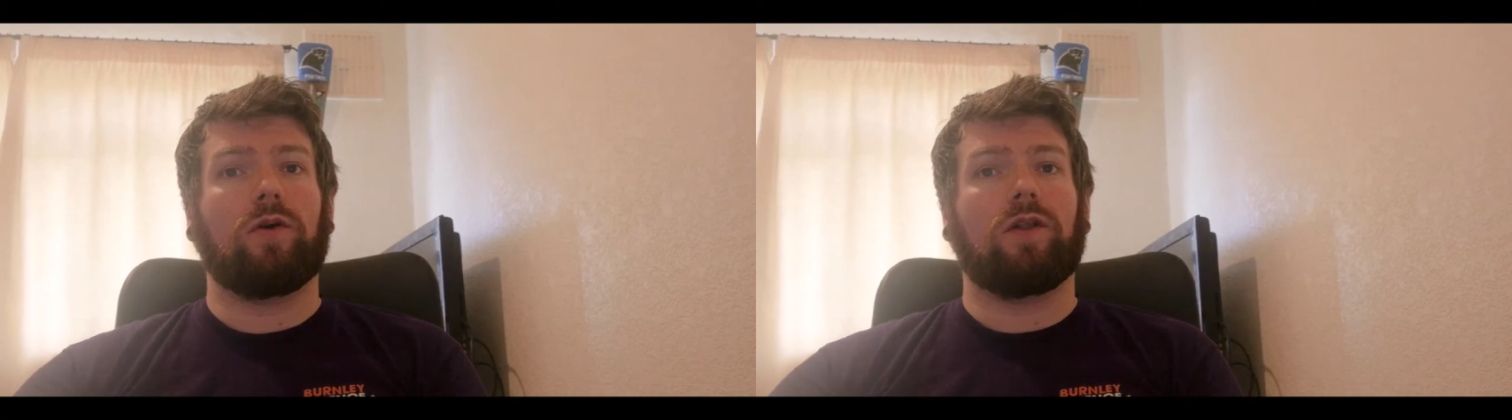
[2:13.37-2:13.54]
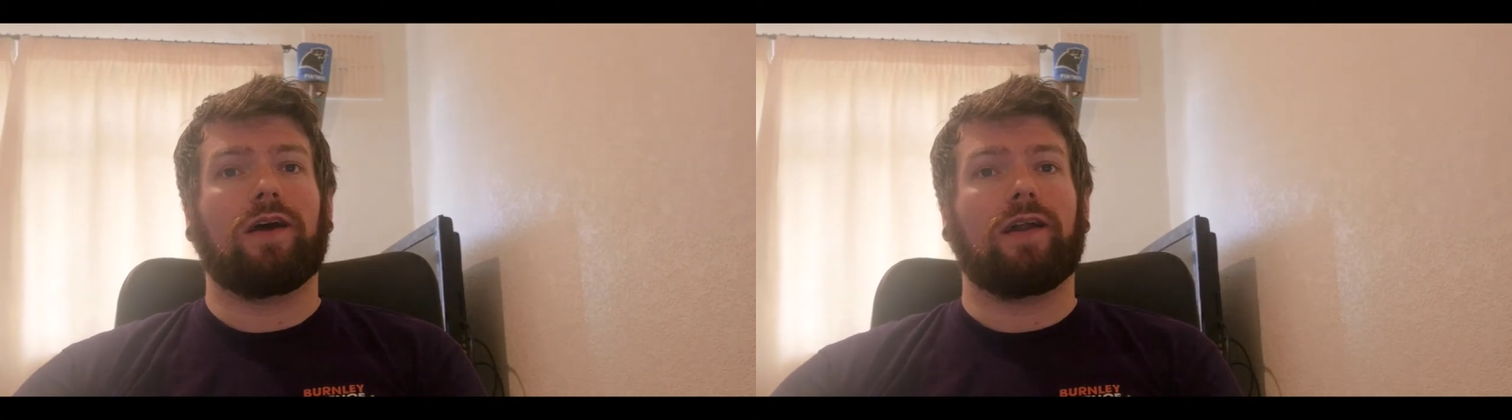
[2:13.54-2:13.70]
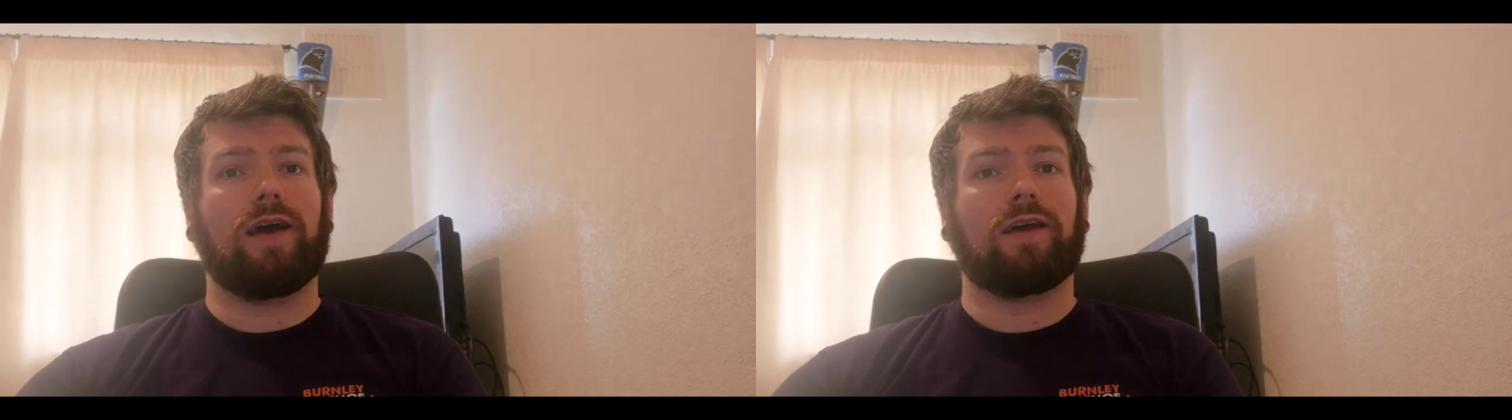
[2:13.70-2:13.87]

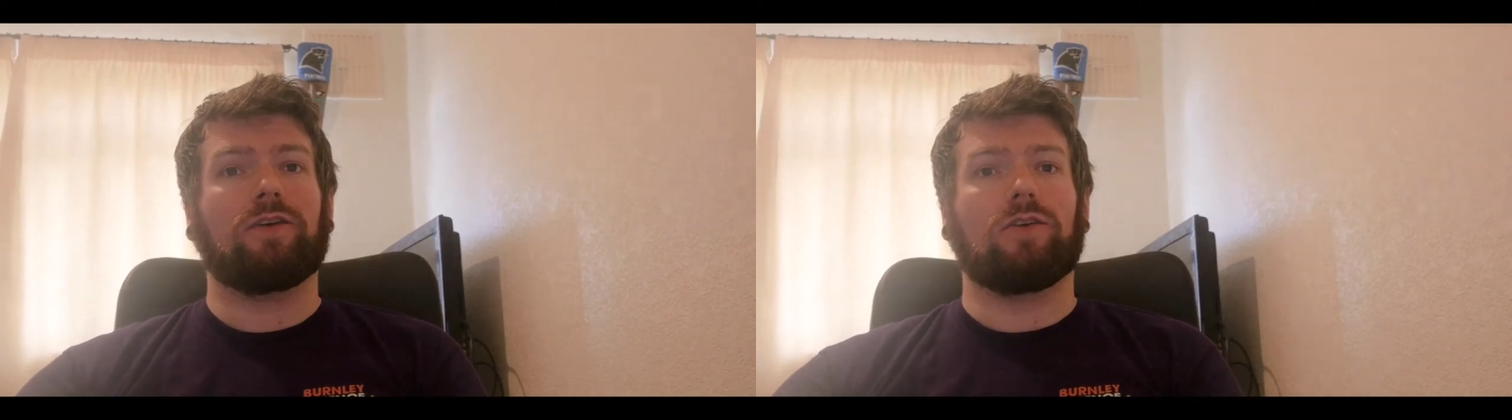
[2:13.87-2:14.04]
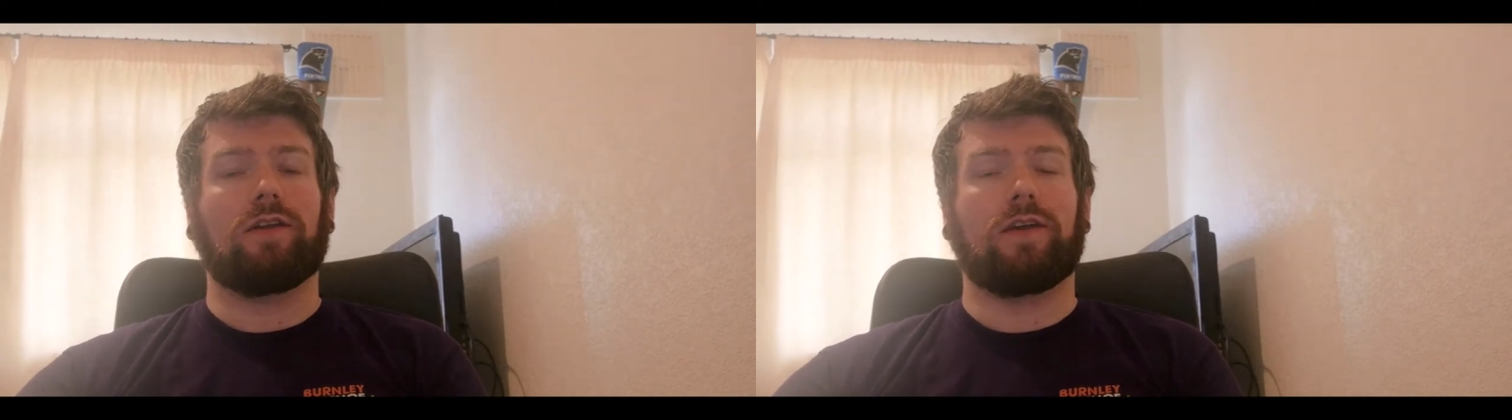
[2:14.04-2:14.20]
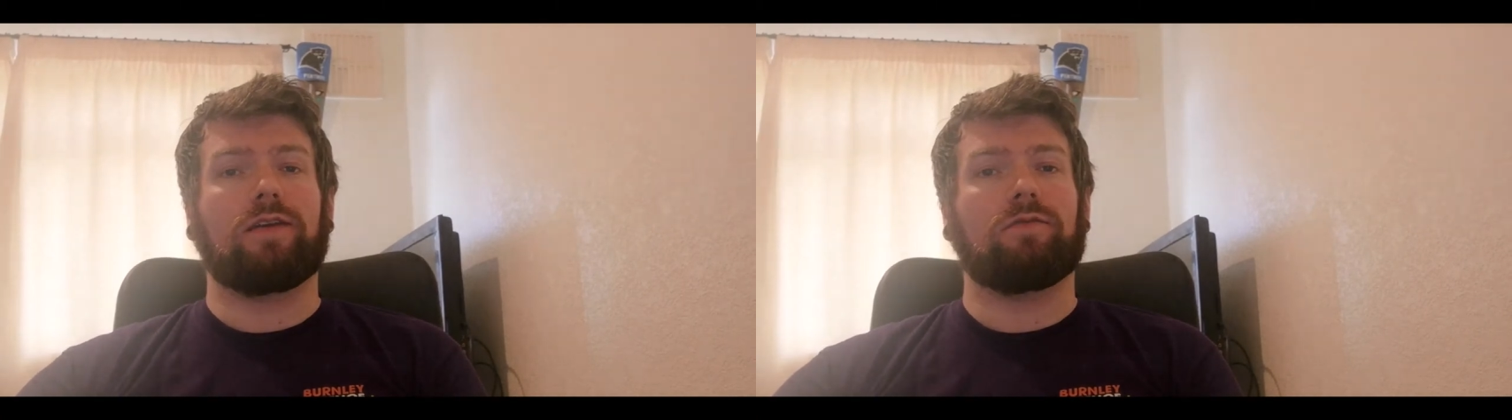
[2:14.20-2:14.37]
ball at an
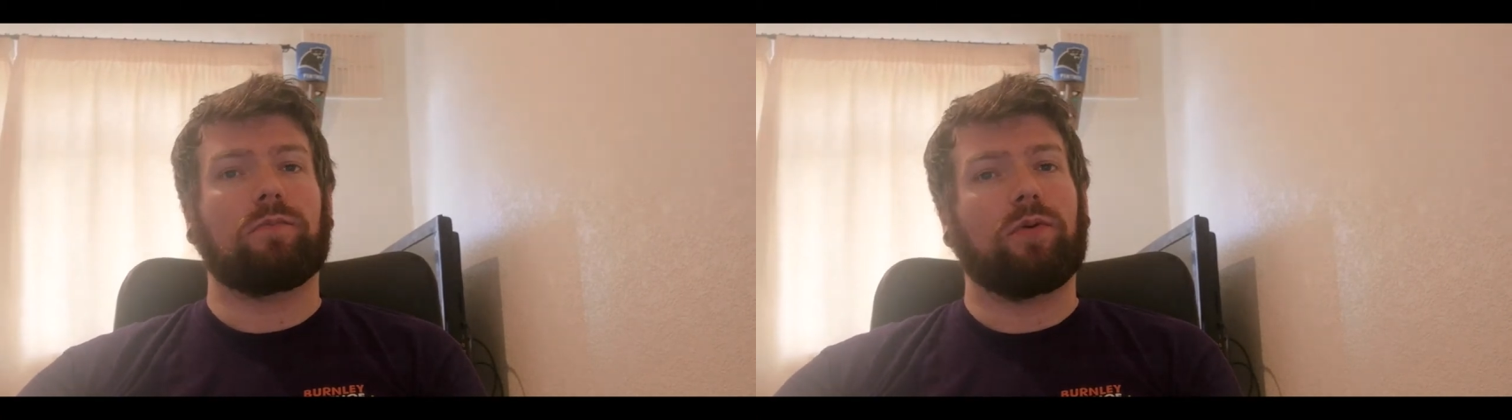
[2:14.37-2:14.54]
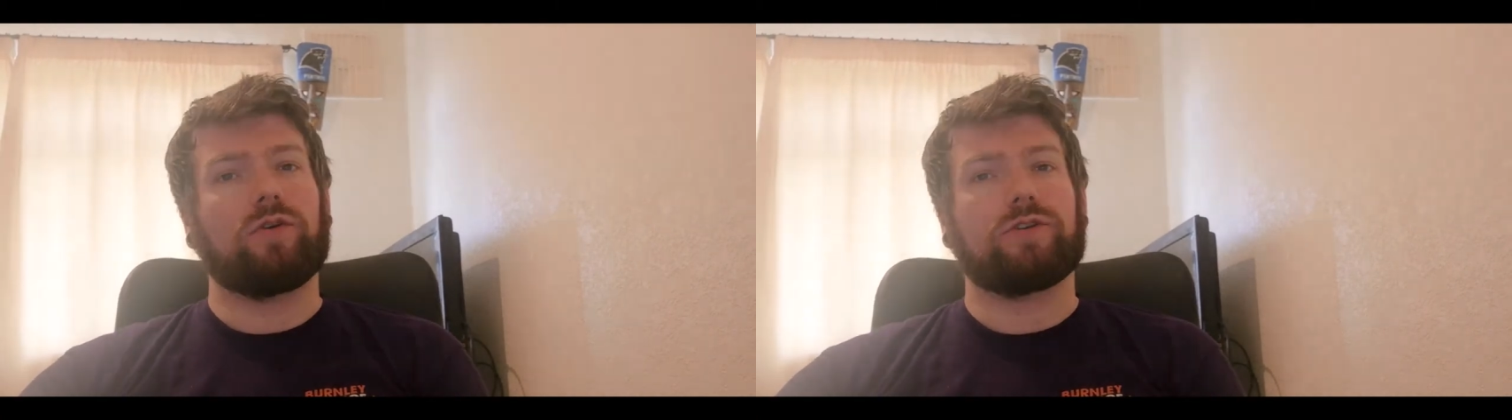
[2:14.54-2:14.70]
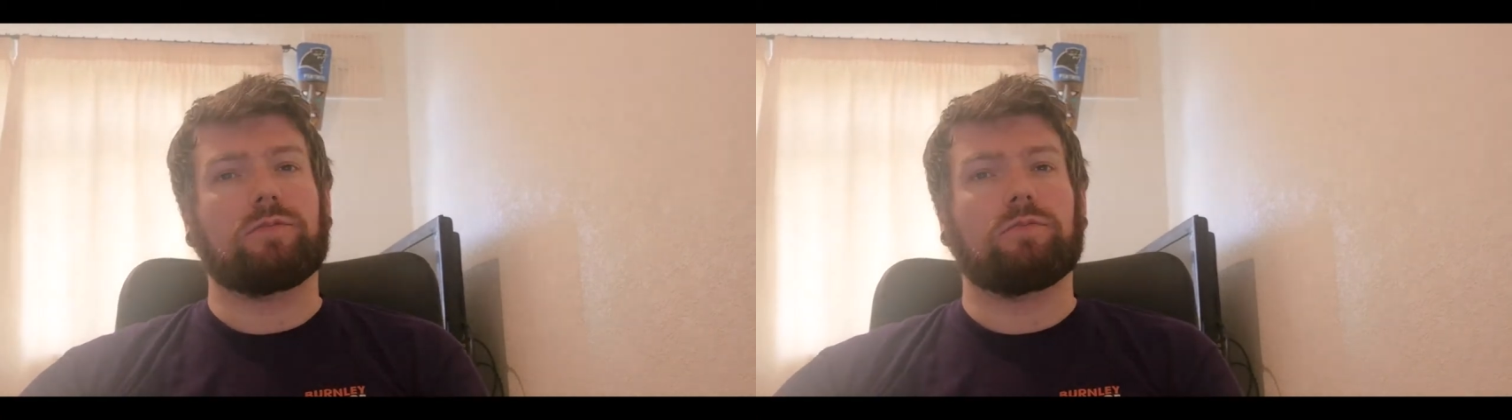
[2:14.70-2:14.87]
angle and even
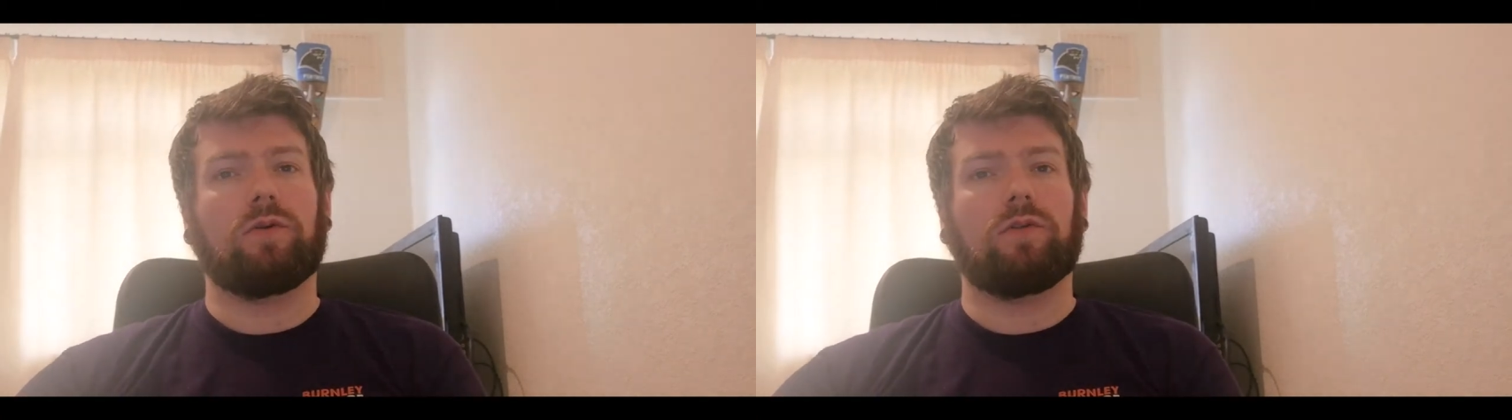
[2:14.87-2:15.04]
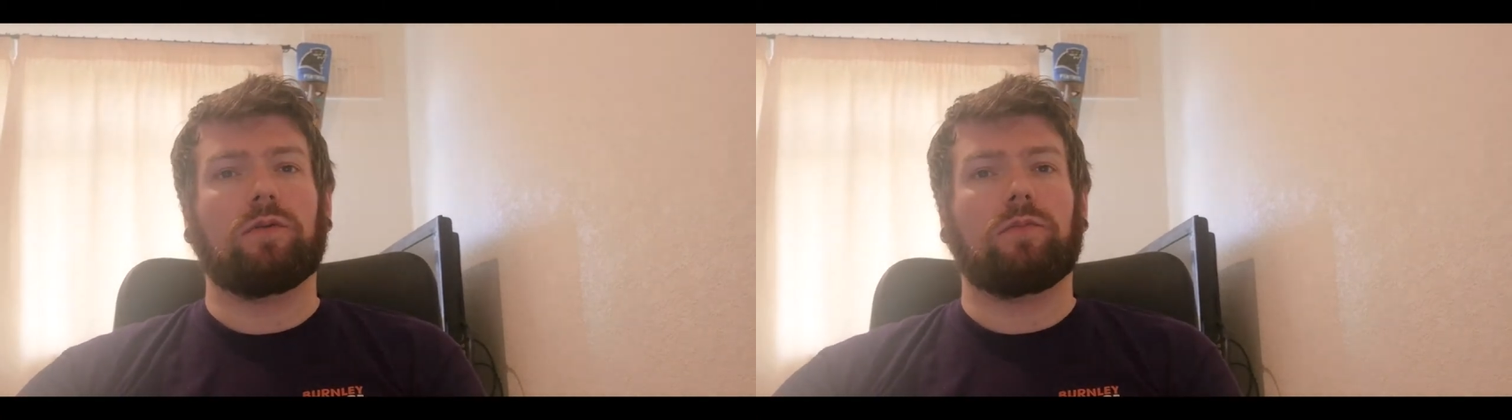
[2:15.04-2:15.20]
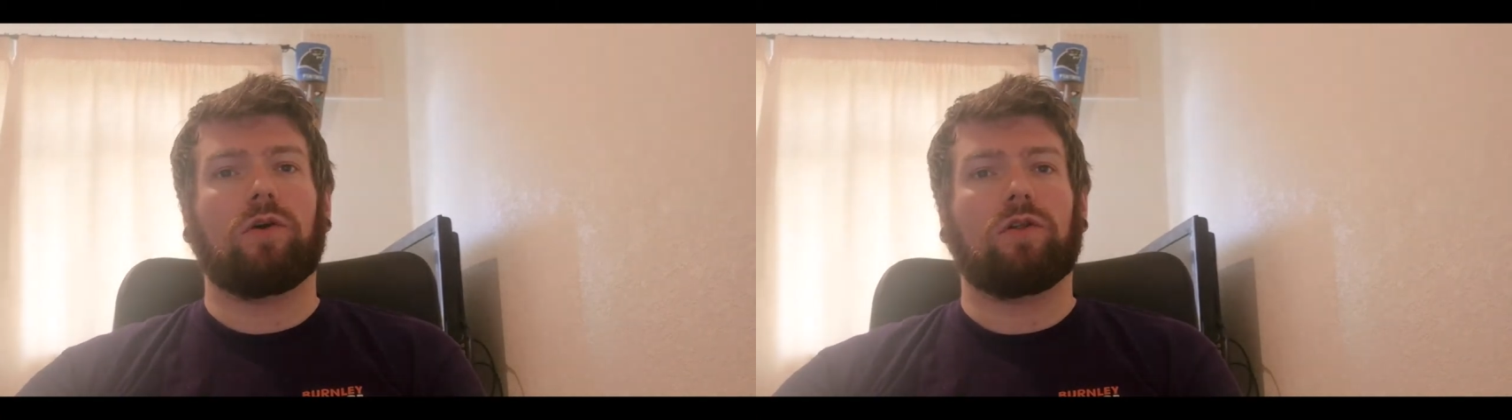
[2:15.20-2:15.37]
push and pull
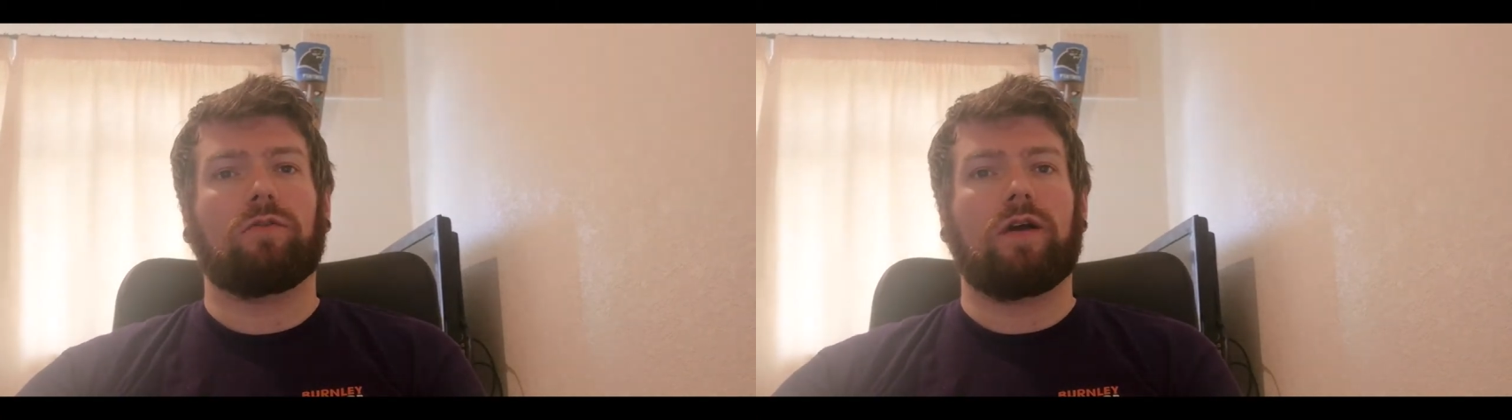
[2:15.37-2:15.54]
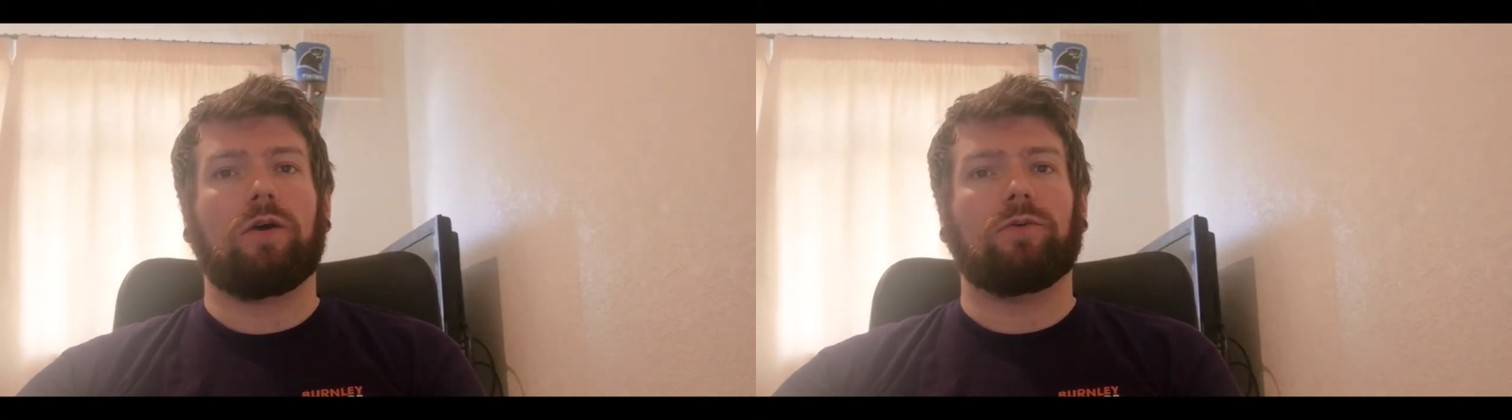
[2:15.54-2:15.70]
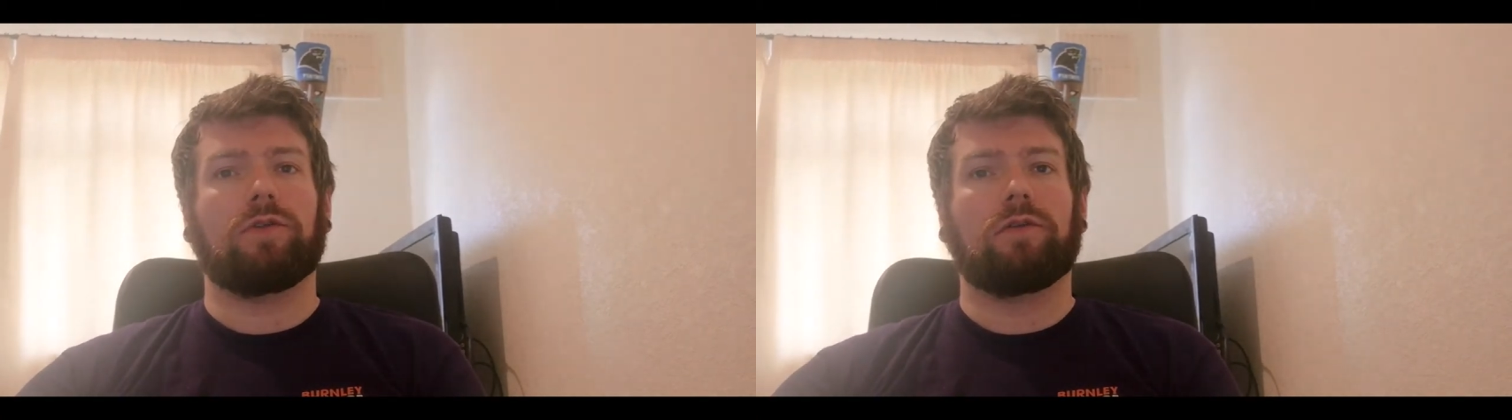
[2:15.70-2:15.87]
the ball
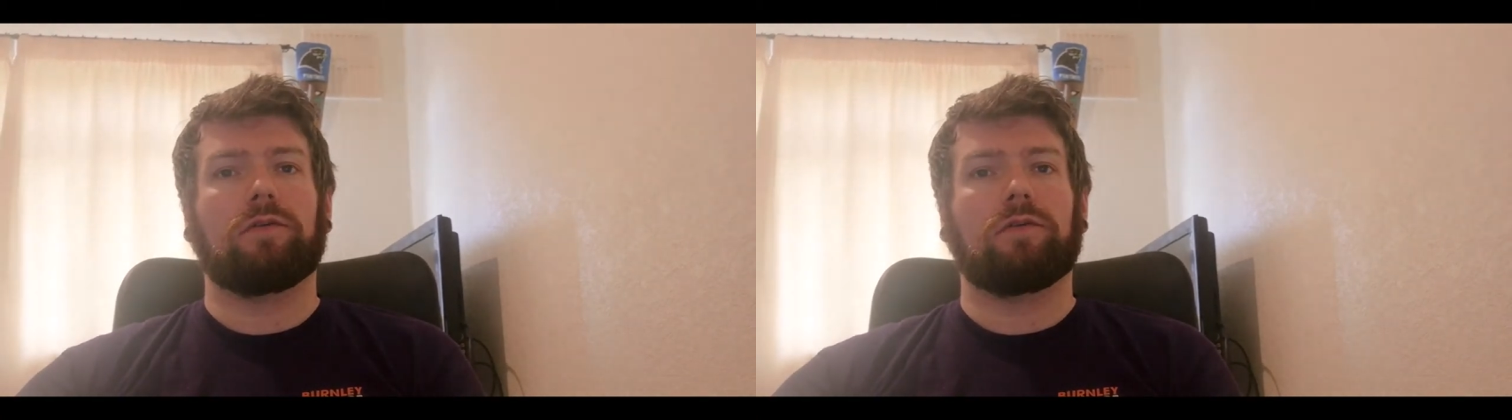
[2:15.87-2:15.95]
around.